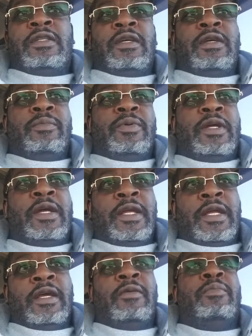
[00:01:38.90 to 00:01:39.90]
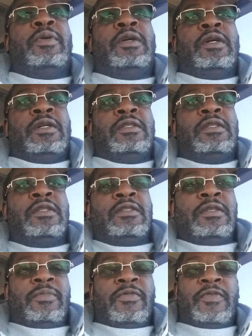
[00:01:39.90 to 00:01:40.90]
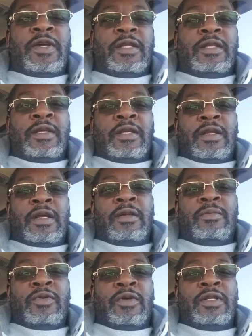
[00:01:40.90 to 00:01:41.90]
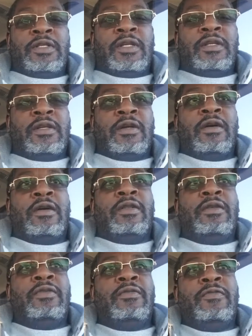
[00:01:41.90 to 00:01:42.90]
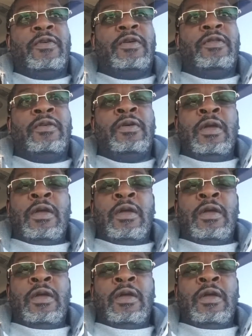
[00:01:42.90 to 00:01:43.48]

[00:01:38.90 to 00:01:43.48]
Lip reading: thing, but I am, because of the simple fact that I am going to take the car a little further.